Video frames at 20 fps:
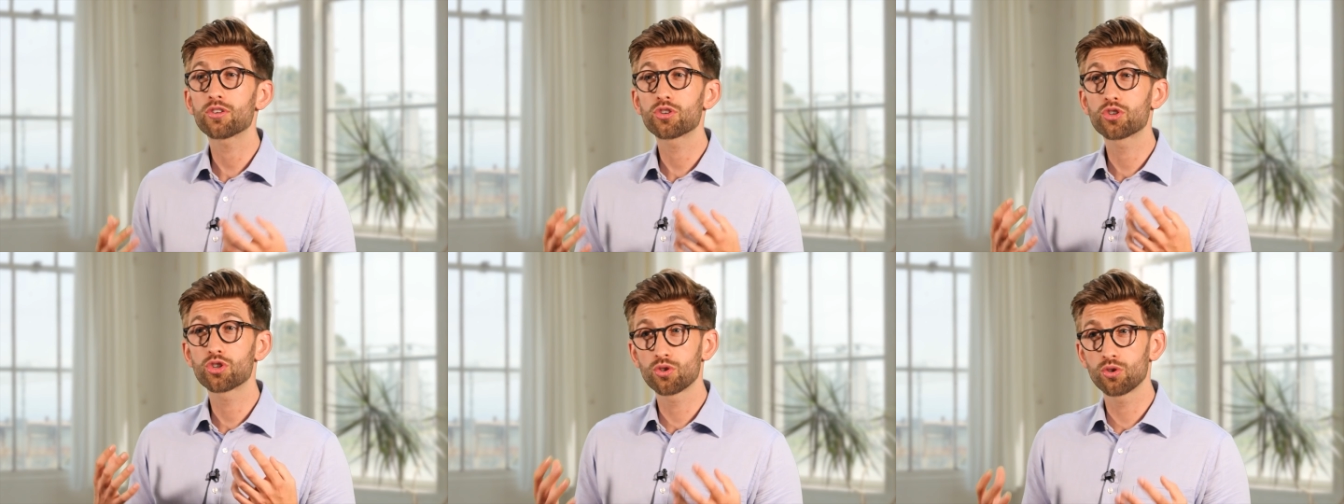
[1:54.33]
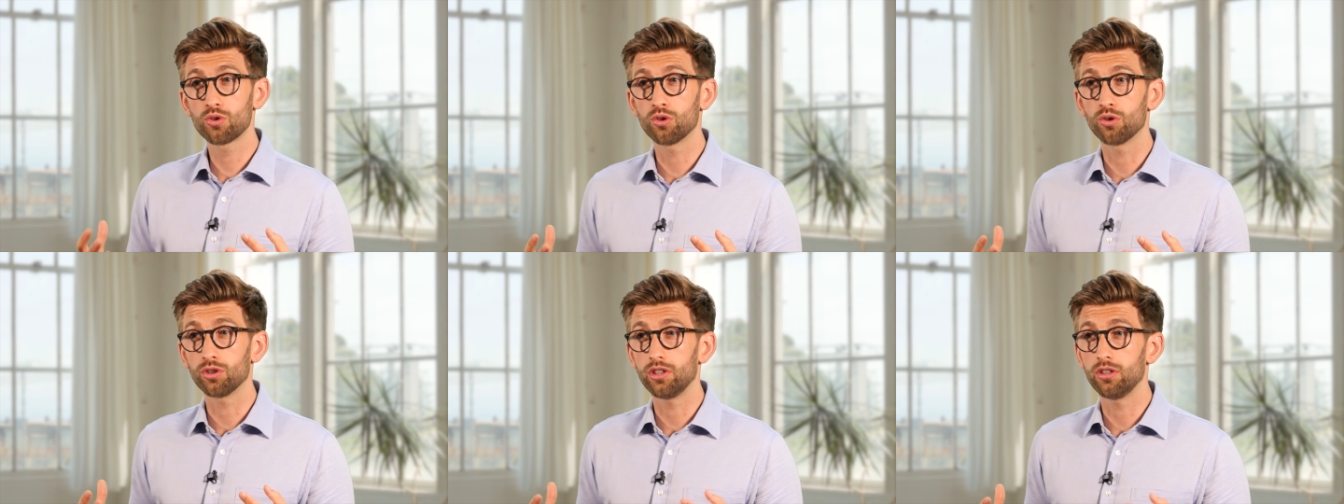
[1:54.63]

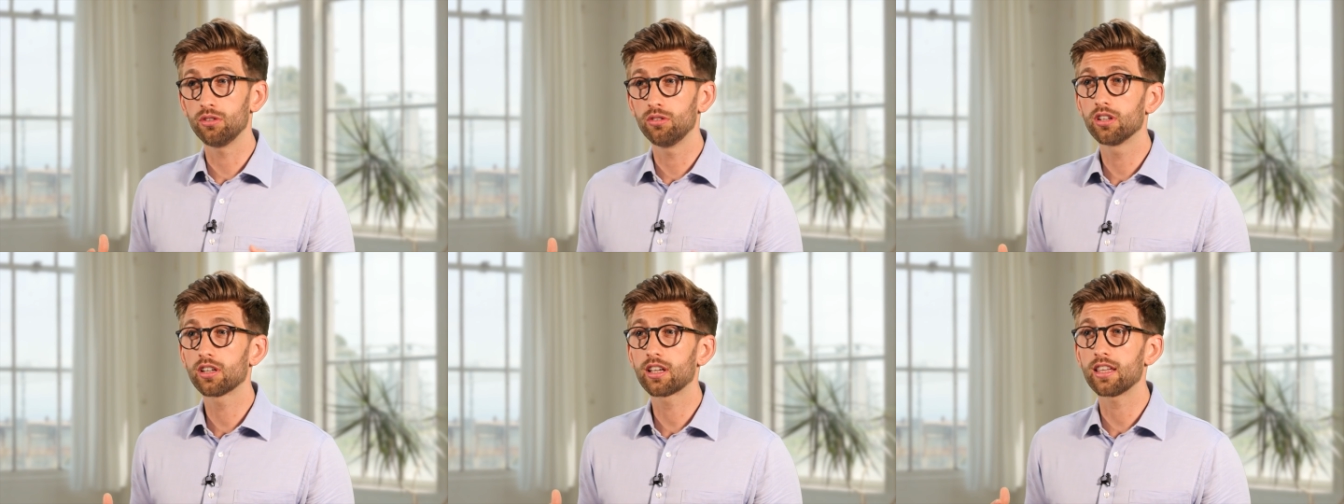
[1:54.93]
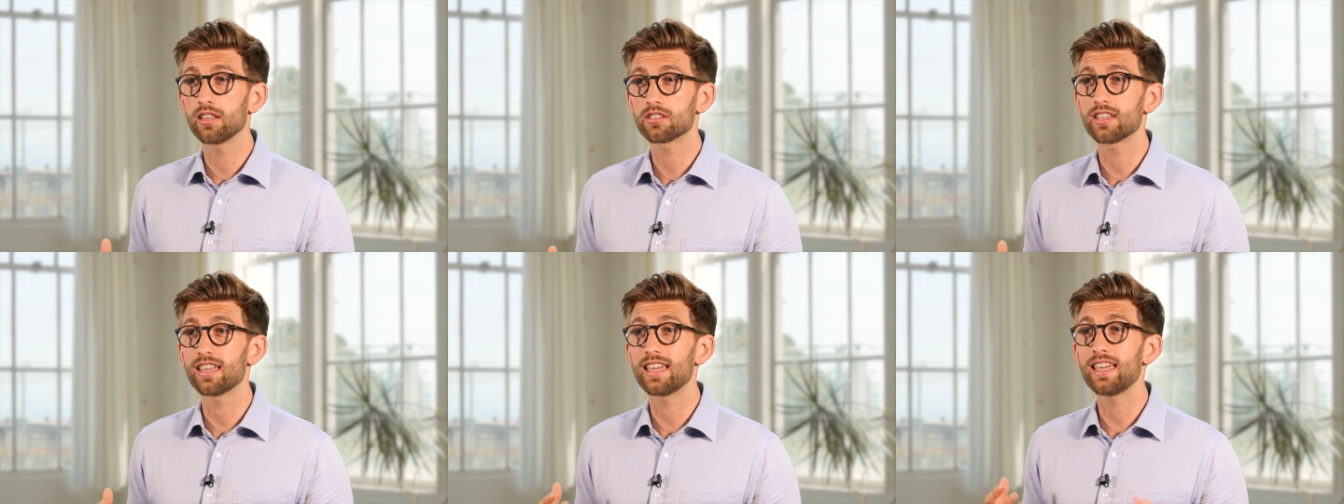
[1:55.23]
sure you look
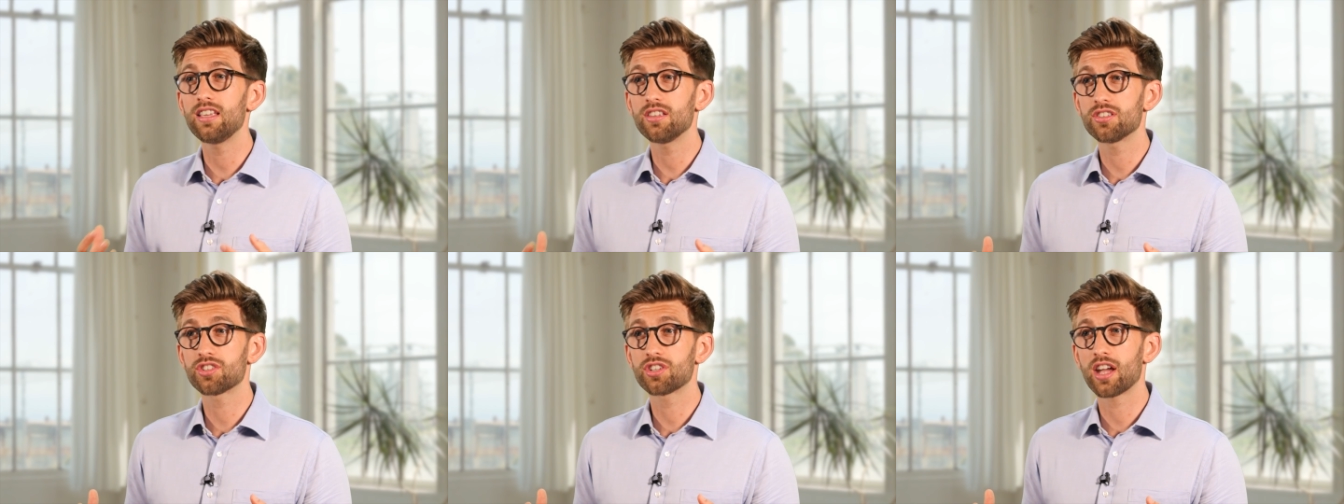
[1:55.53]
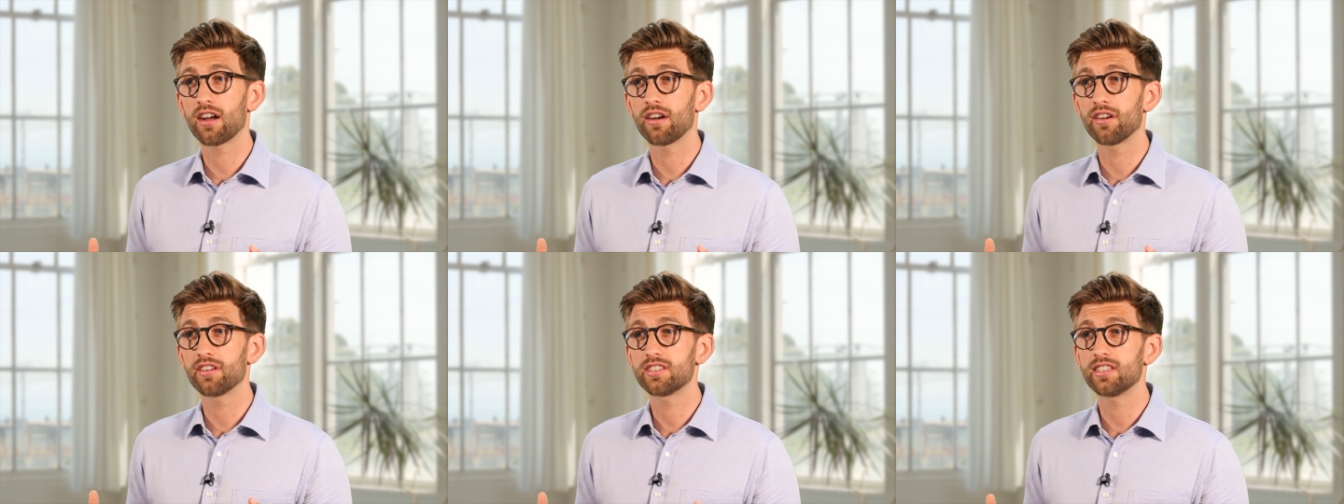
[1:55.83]
into each
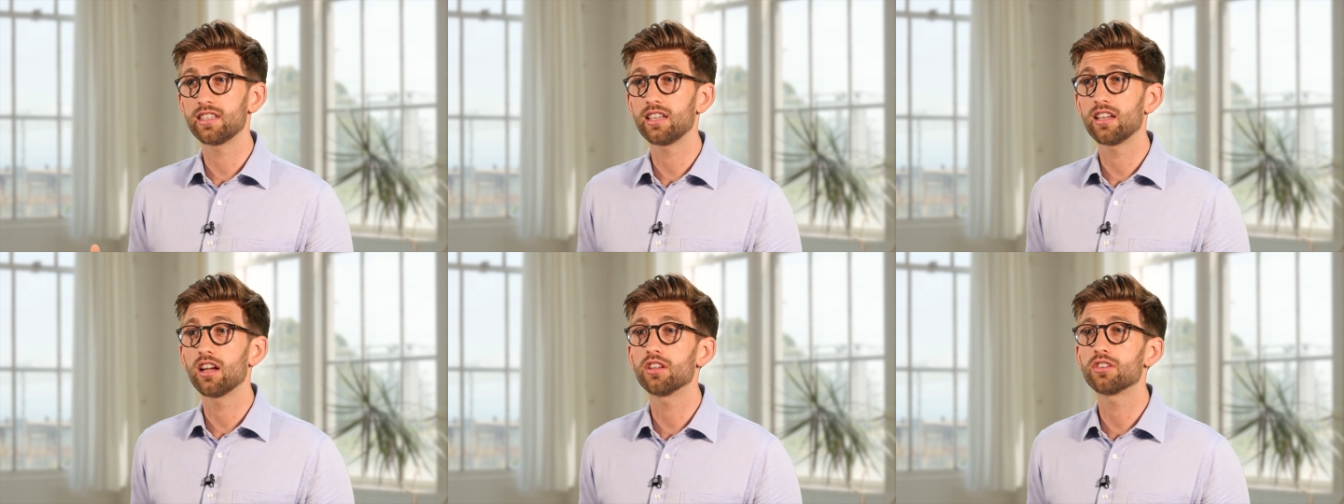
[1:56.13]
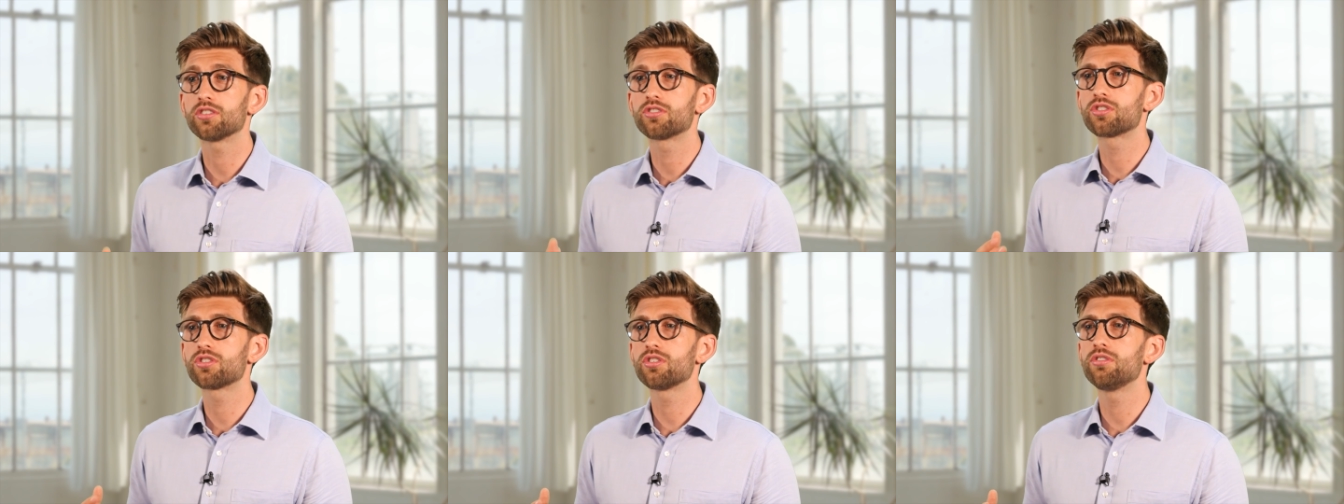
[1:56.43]
charity and
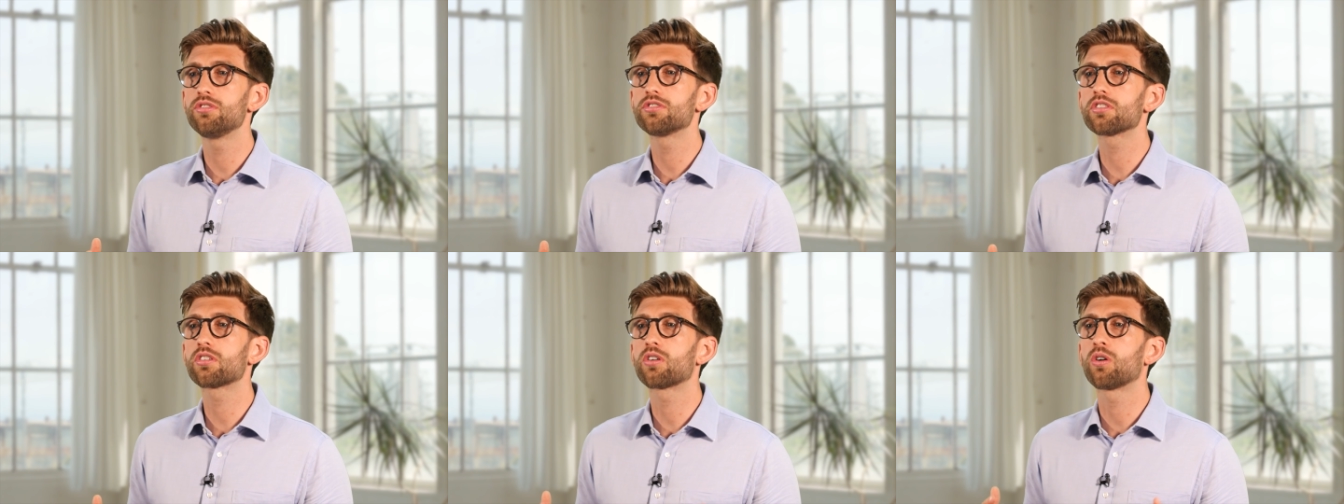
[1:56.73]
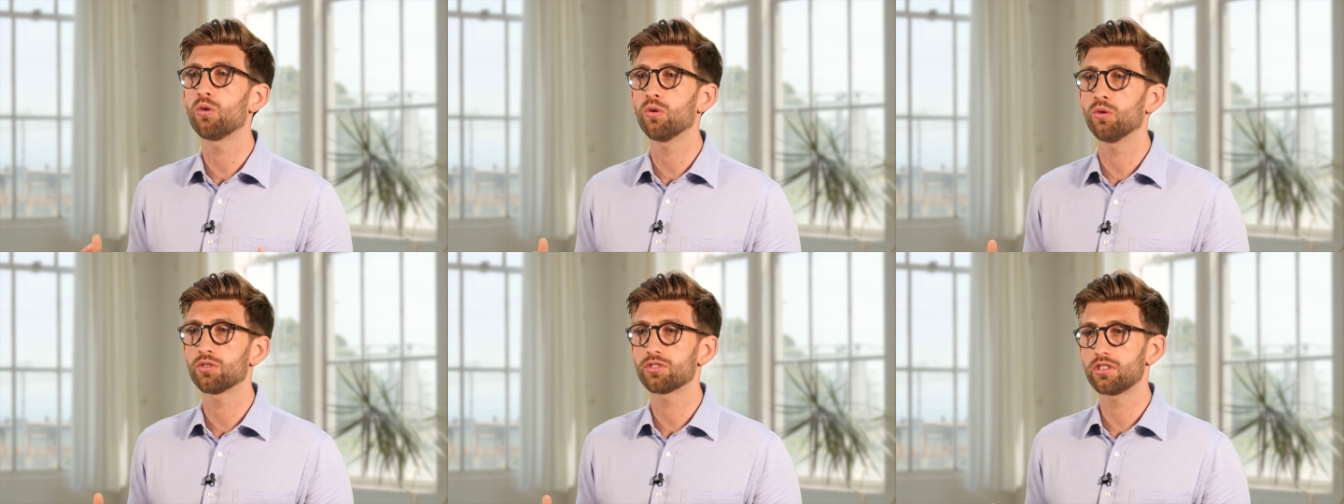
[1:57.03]
choose a
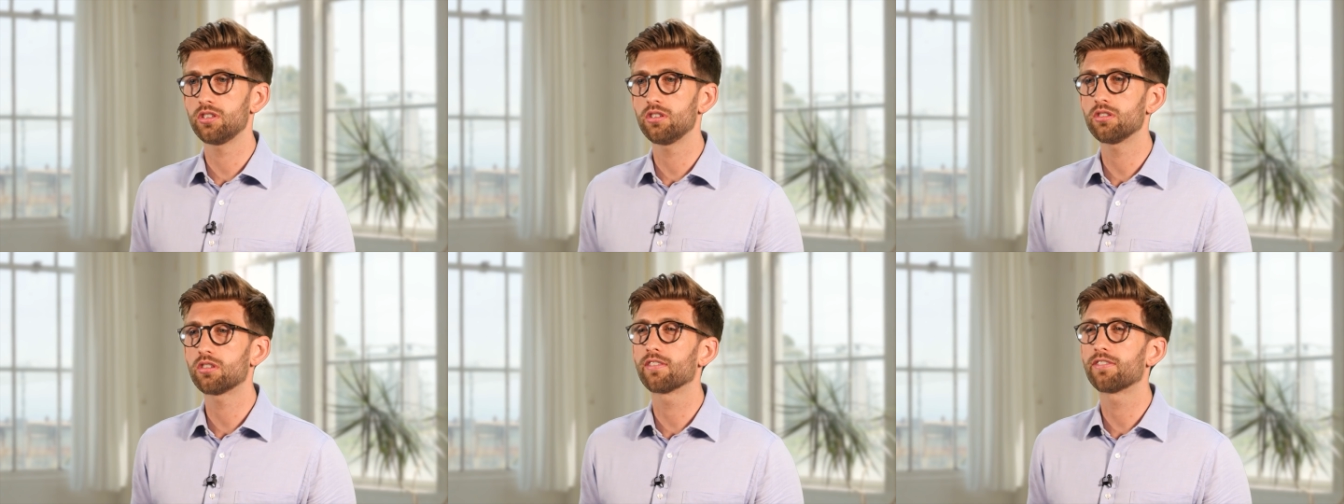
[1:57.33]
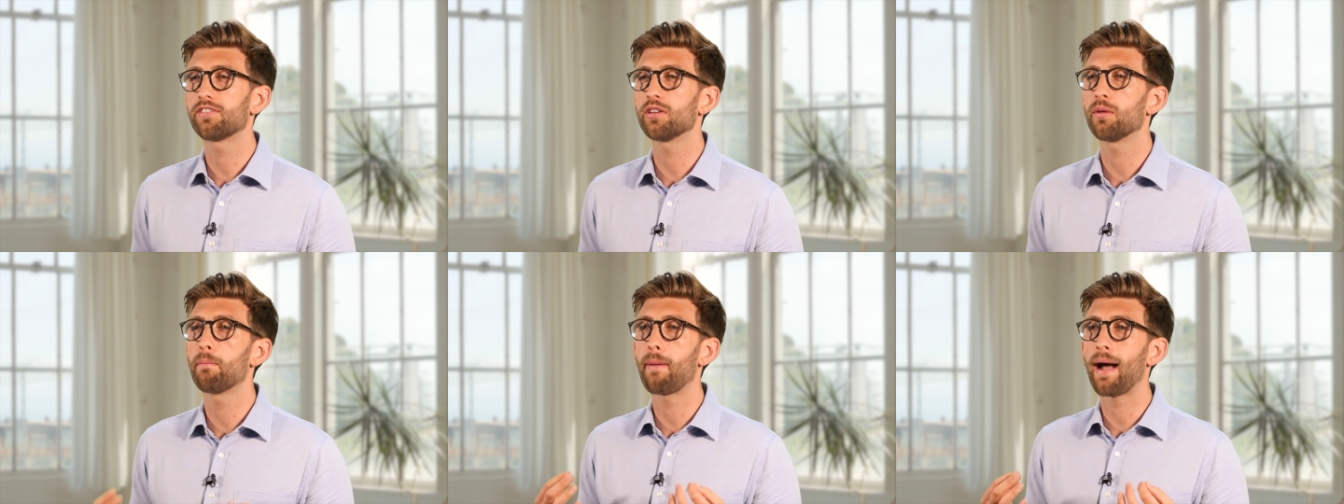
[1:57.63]
course that you can
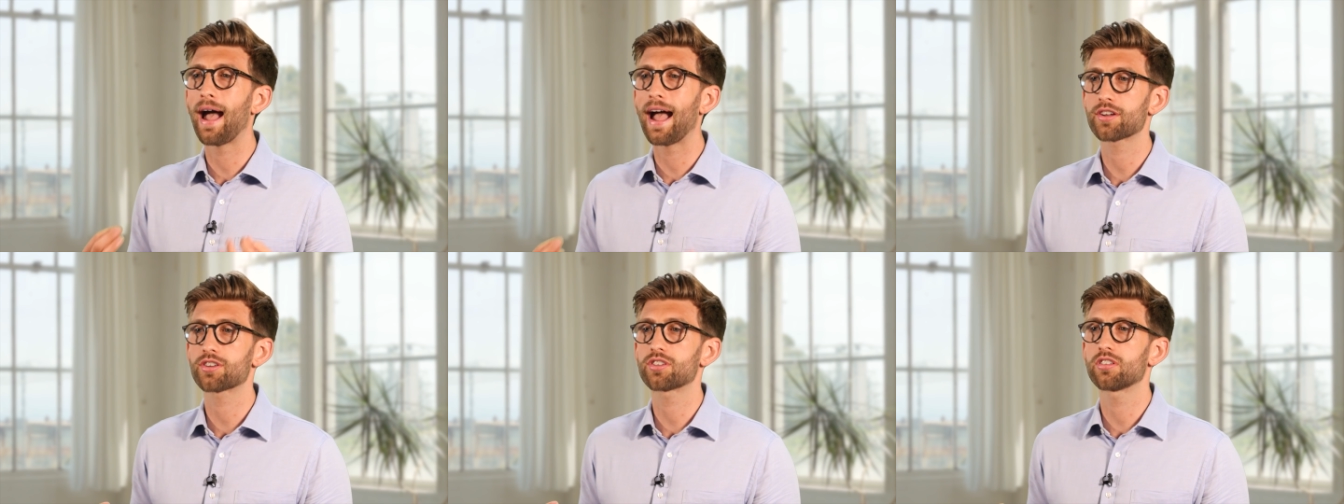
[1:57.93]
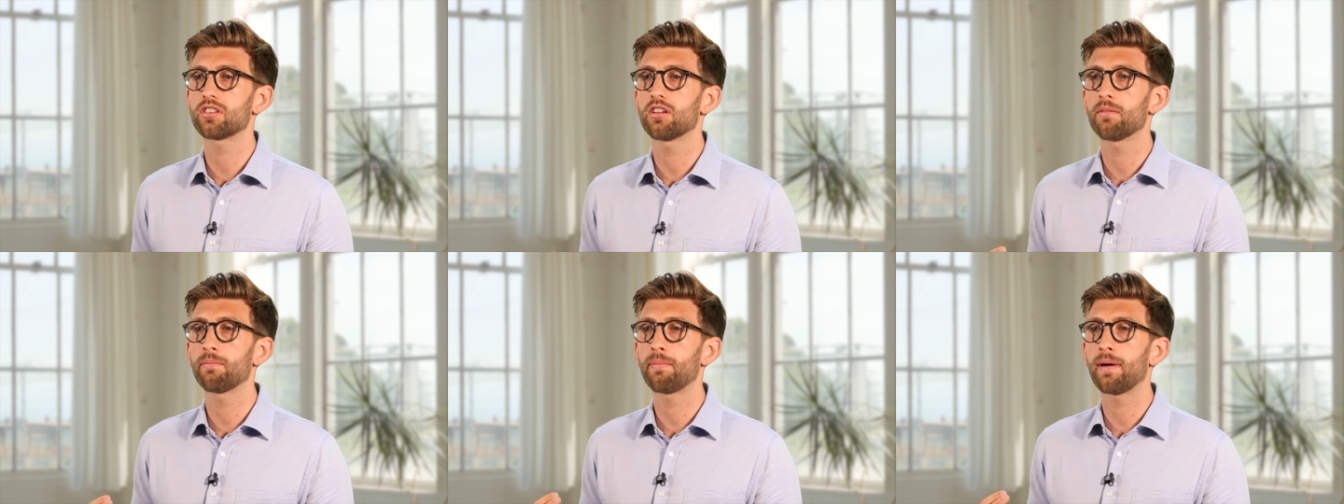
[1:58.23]
feel
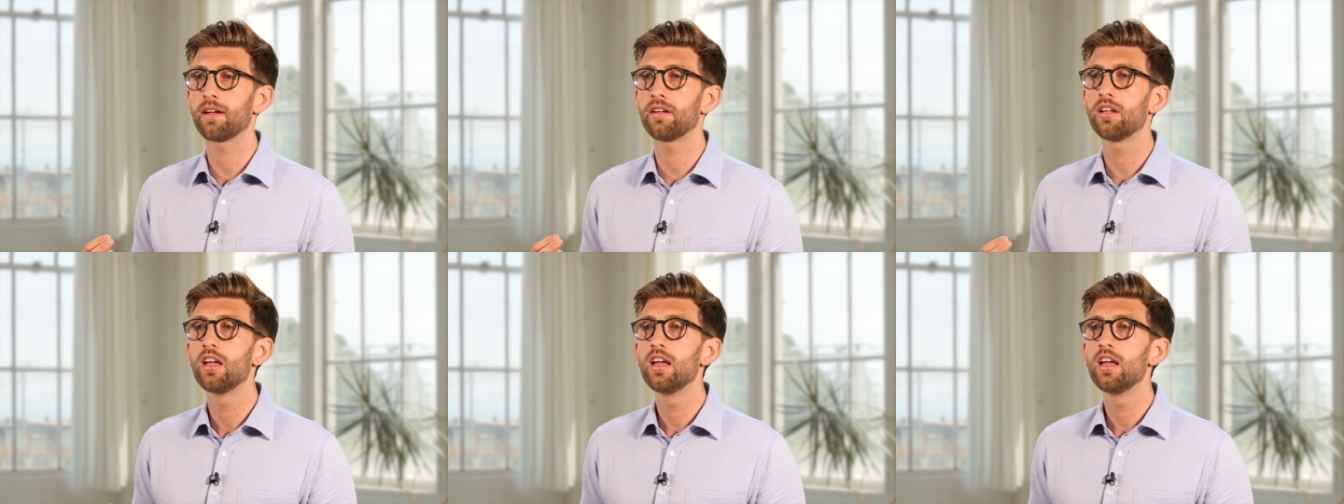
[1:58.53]
passionate about